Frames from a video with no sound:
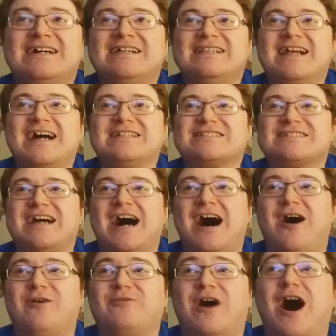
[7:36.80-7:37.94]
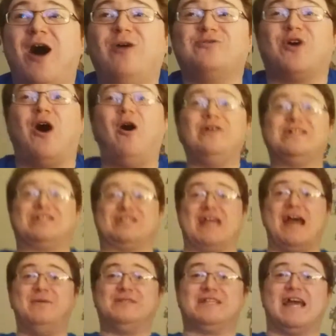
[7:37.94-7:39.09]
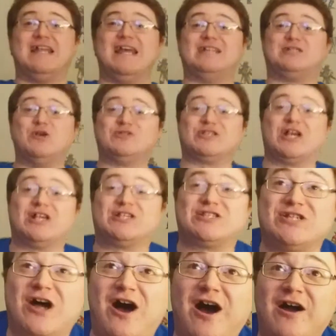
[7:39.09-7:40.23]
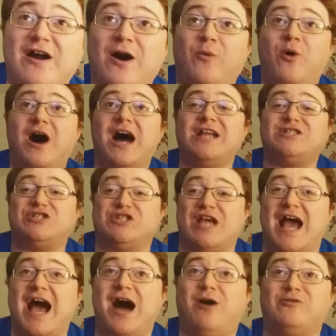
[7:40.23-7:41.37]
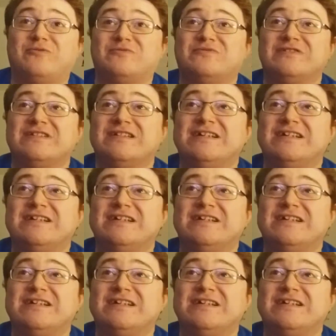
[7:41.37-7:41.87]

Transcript: Let's go! Oh, throwing Sami Zayn into Cesaro. Watch out!